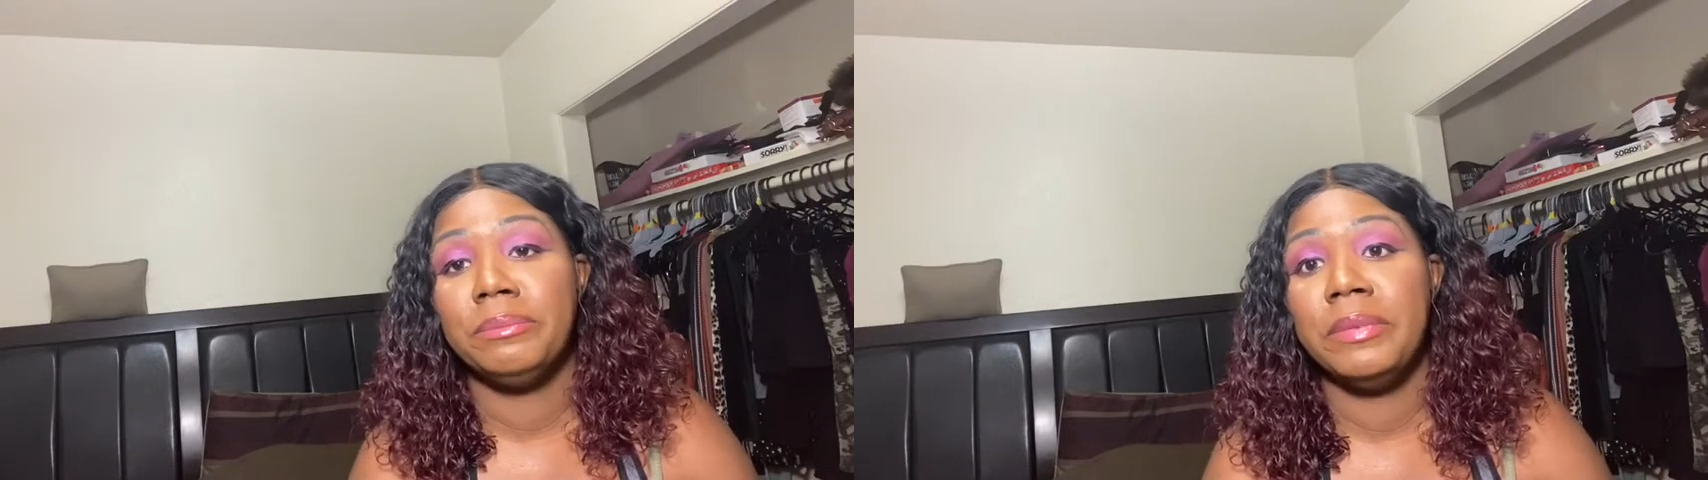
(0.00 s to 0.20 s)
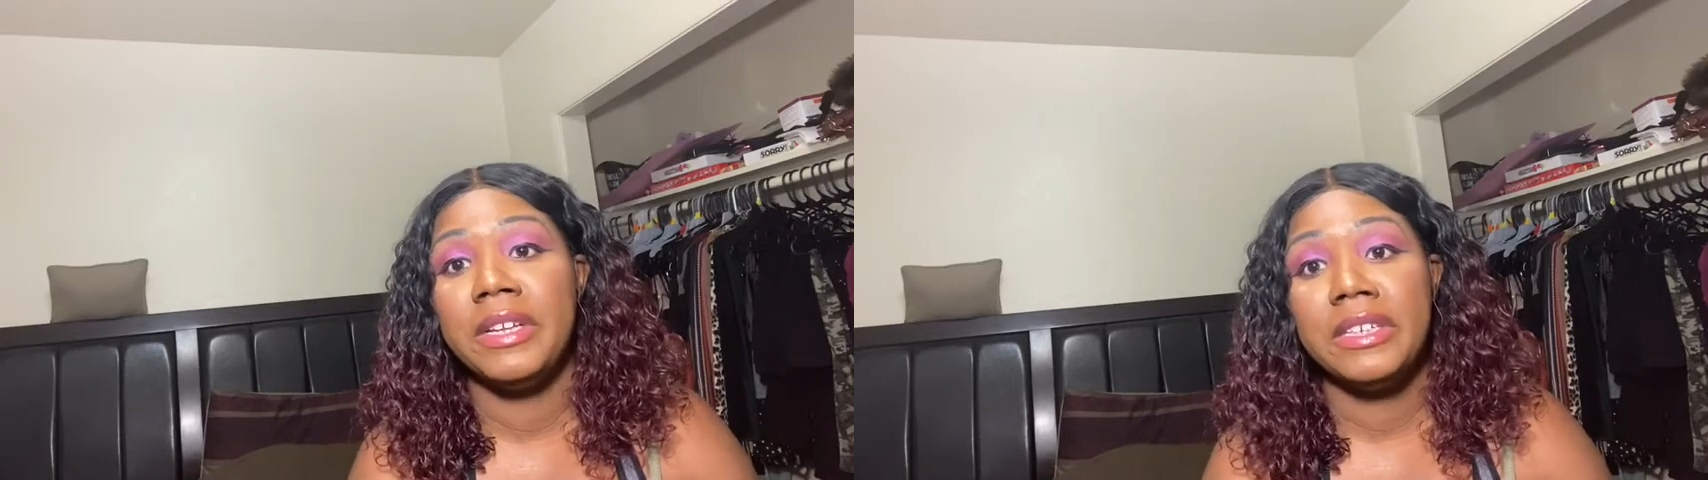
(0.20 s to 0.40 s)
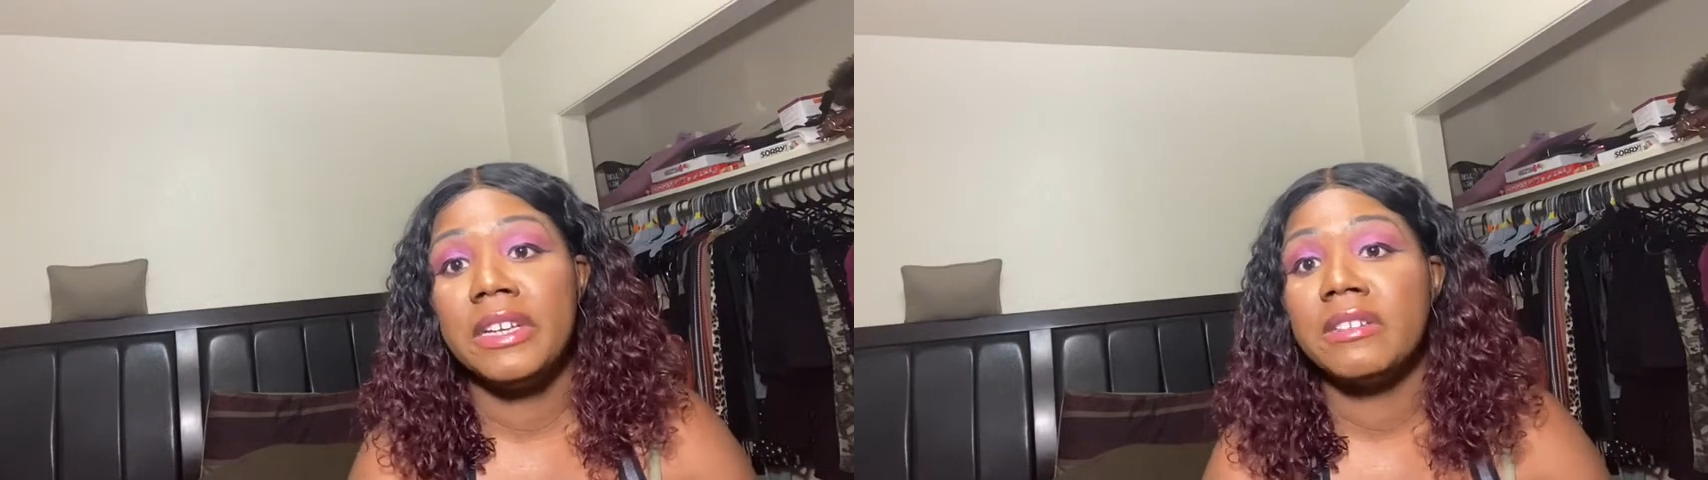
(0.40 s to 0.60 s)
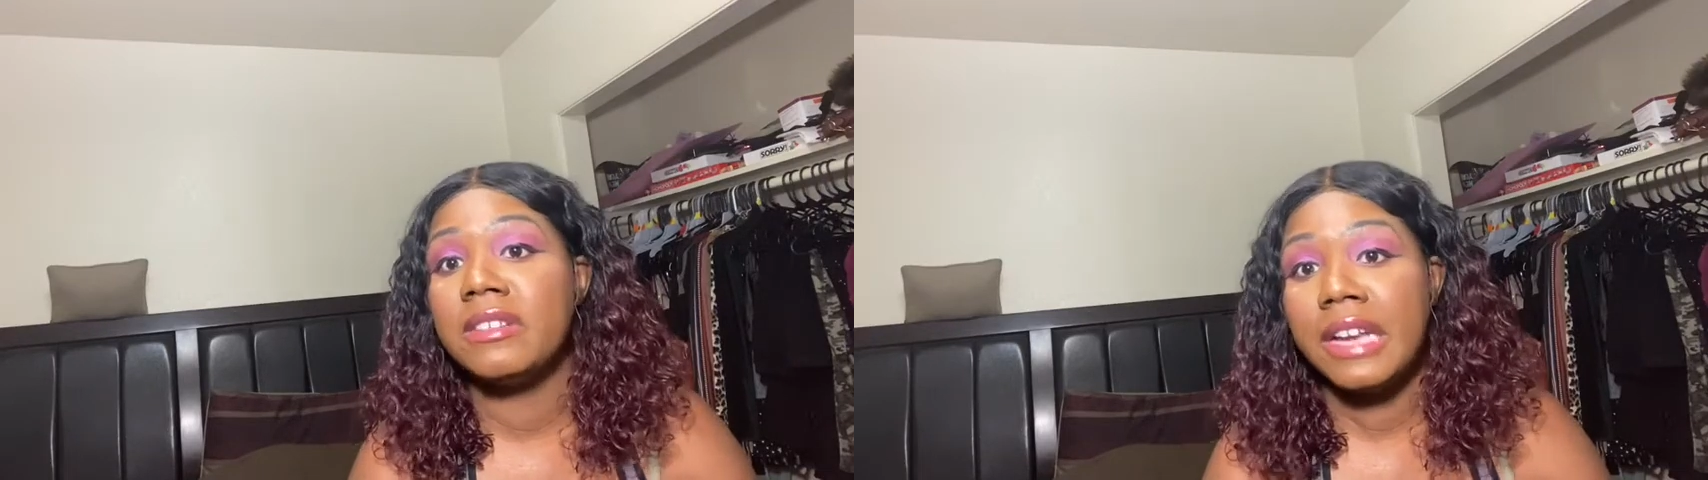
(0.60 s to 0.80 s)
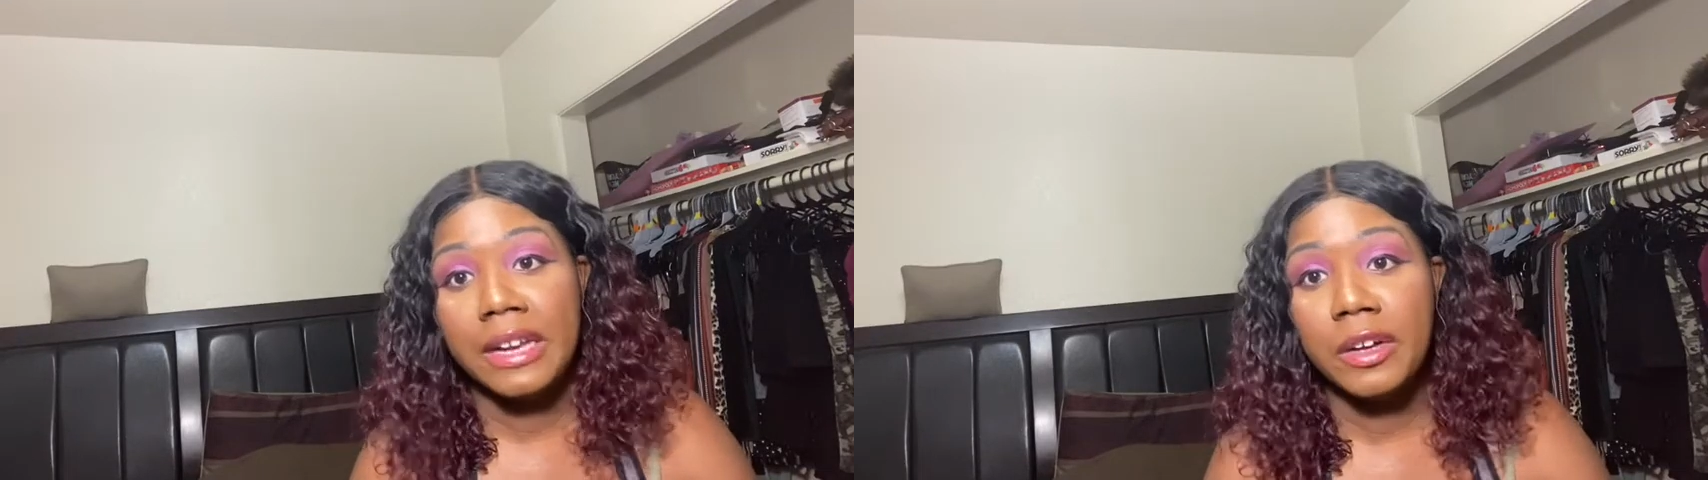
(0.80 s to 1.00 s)
It does
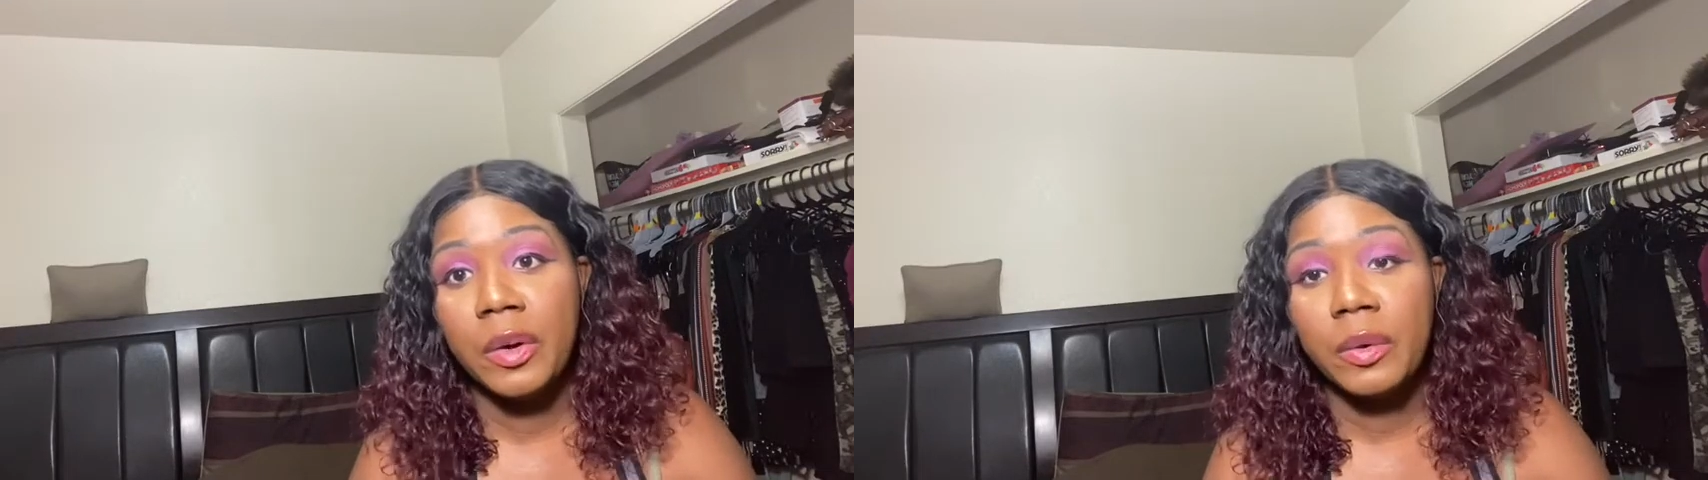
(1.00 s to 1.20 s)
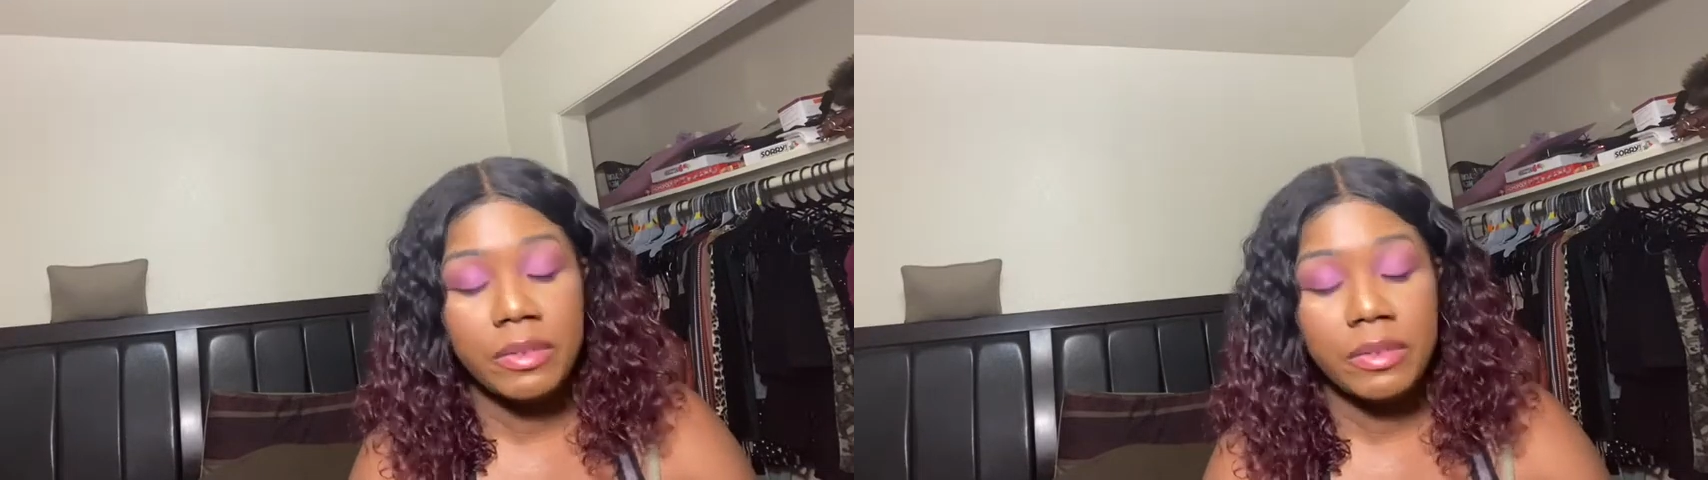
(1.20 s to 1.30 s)
tangle.